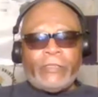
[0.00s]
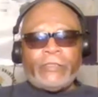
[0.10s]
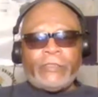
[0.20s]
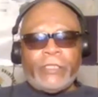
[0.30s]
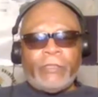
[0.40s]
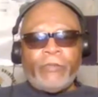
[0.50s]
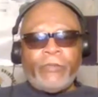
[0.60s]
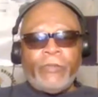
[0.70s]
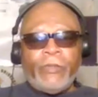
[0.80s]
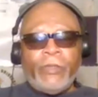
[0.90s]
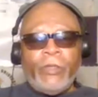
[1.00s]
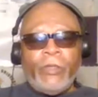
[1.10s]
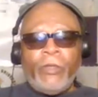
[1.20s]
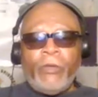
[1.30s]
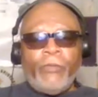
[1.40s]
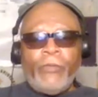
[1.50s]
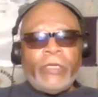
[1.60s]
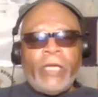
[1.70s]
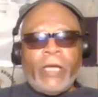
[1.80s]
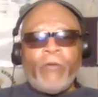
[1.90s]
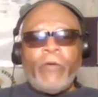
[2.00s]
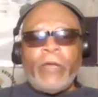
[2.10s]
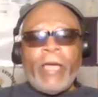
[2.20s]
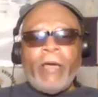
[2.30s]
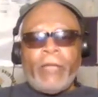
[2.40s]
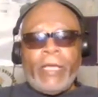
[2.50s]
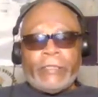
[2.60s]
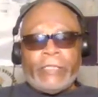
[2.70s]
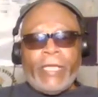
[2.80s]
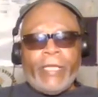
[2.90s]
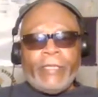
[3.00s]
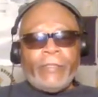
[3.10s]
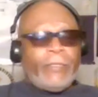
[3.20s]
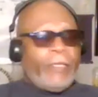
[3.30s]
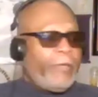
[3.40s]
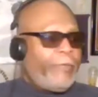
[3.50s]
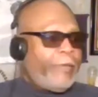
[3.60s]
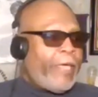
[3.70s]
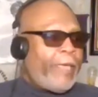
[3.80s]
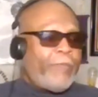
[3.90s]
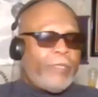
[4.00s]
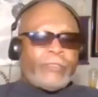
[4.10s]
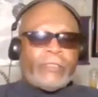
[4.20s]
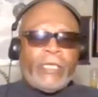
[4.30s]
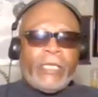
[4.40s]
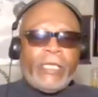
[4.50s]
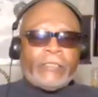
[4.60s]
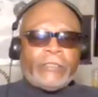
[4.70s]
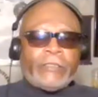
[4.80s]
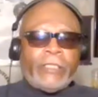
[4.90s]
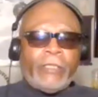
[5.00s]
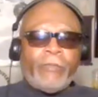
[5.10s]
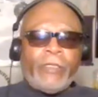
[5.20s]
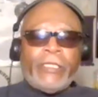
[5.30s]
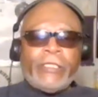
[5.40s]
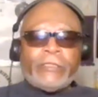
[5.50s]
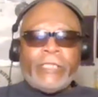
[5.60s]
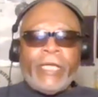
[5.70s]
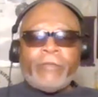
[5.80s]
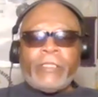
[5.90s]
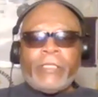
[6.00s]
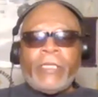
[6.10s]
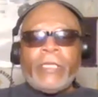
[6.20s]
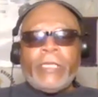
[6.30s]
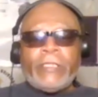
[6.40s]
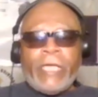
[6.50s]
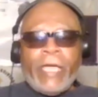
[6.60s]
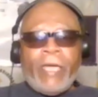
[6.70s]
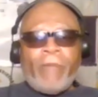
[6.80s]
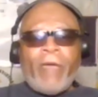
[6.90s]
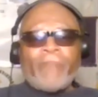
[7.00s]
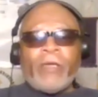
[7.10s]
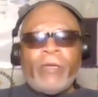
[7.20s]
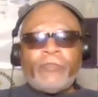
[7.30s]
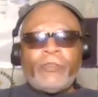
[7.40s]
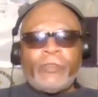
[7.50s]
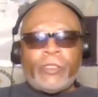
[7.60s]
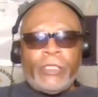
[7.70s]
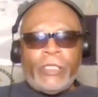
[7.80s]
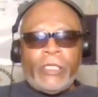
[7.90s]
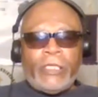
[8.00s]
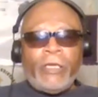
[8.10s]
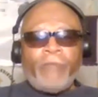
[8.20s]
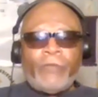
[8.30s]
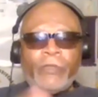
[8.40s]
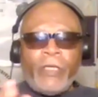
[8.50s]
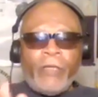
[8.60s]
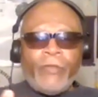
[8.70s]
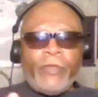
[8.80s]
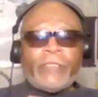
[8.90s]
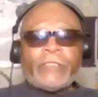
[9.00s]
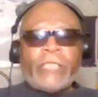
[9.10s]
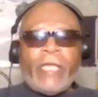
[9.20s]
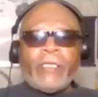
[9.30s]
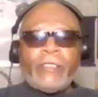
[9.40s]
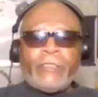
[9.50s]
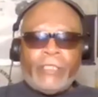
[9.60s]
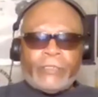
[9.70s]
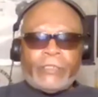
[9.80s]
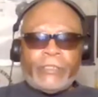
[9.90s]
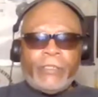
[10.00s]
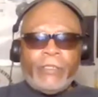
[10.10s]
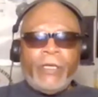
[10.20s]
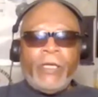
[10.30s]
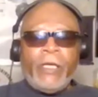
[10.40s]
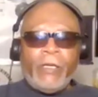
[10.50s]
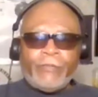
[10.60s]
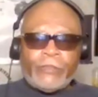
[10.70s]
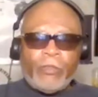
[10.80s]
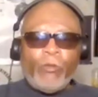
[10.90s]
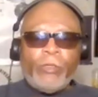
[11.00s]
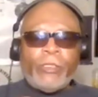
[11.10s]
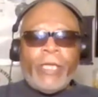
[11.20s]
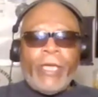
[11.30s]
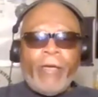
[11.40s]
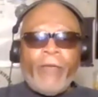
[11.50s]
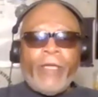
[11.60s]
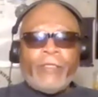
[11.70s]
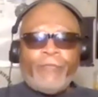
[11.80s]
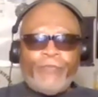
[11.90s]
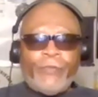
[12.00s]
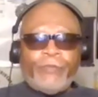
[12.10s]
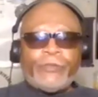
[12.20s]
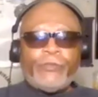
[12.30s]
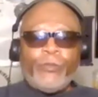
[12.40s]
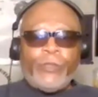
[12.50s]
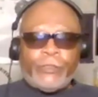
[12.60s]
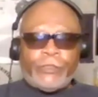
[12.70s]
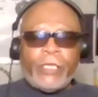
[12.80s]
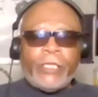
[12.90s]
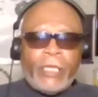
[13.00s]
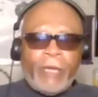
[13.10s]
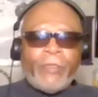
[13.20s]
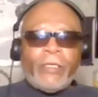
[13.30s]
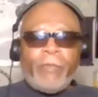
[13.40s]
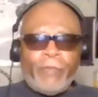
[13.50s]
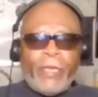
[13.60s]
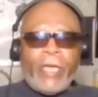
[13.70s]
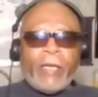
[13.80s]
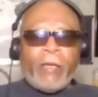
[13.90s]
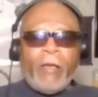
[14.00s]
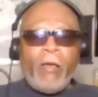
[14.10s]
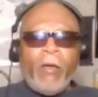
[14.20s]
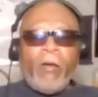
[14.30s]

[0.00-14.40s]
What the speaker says: We're not going out like that. With that being said, ladies and gentlemen, it is now time. I've come to the end of another exciting edition of Solar Now and the Future, with its economic impact on Black America.